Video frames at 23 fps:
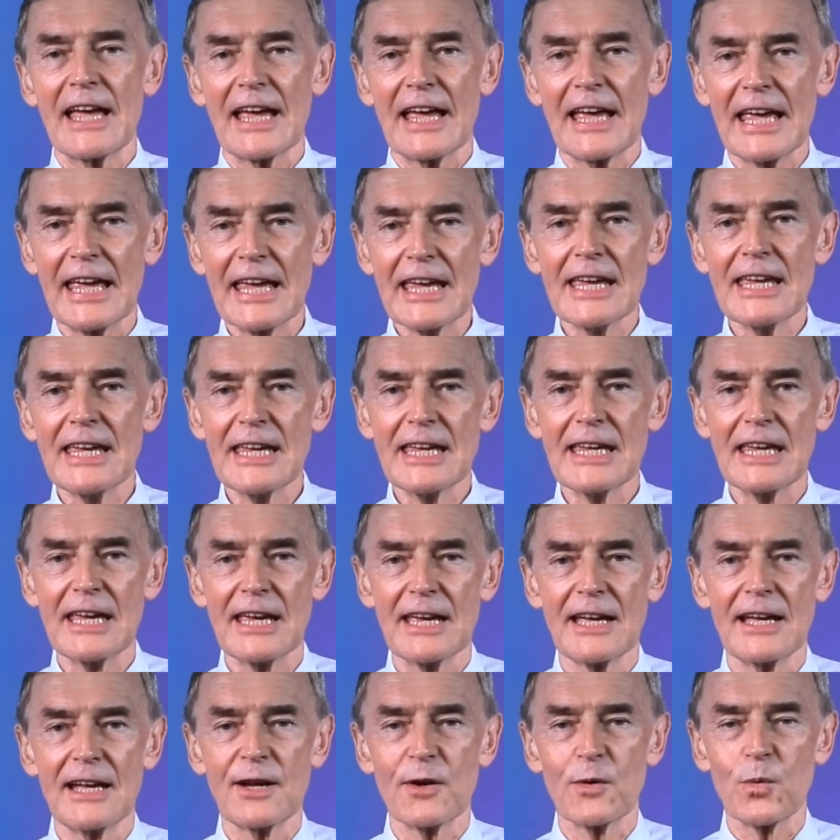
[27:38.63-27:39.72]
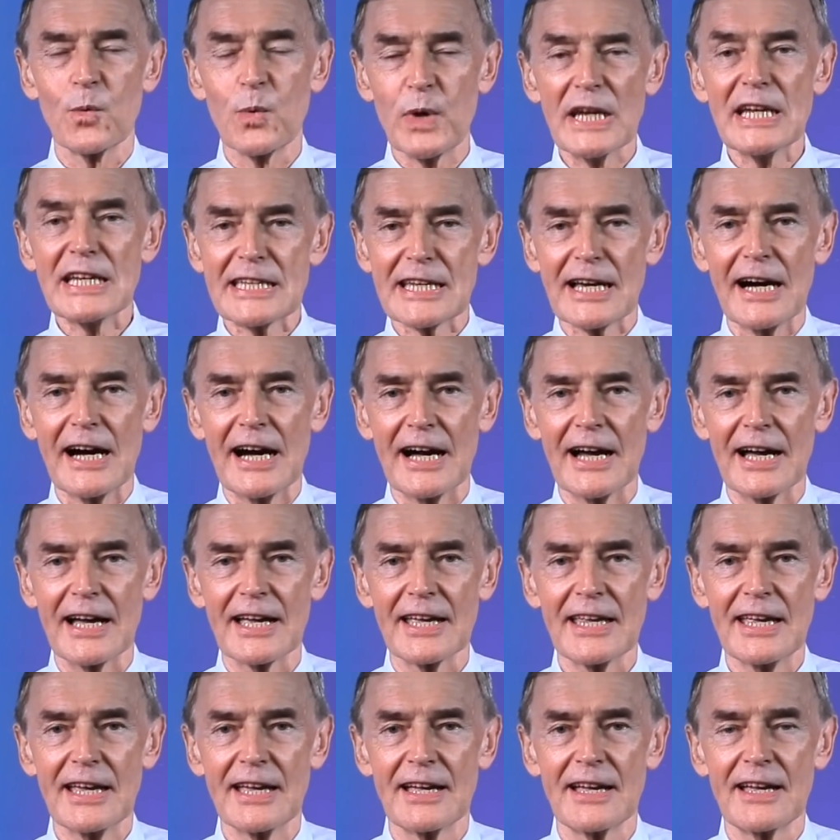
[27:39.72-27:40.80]
He, we
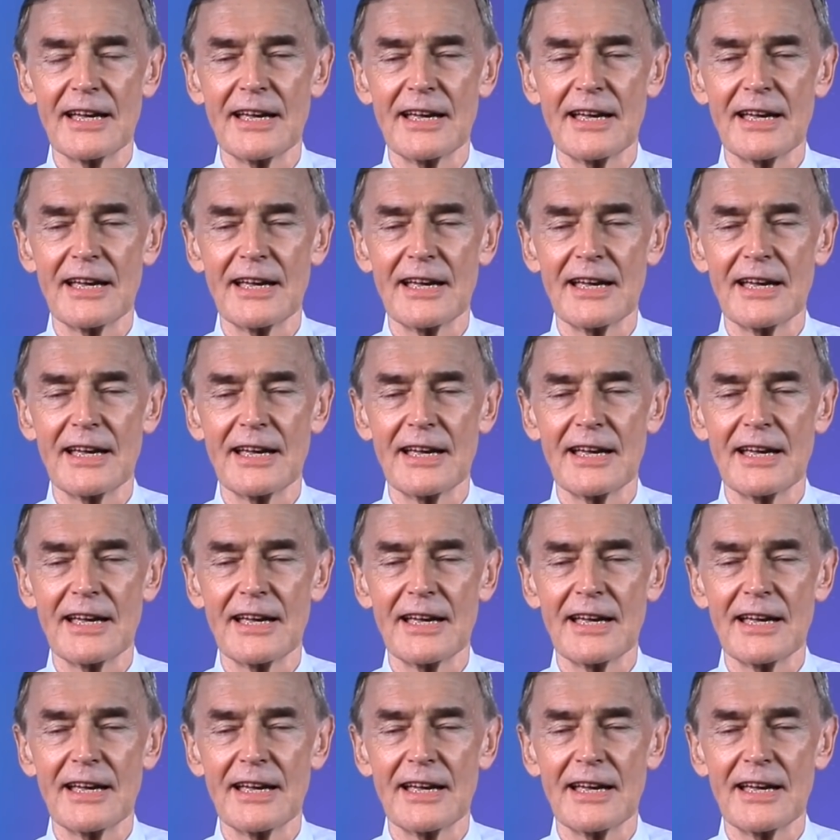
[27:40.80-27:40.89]
die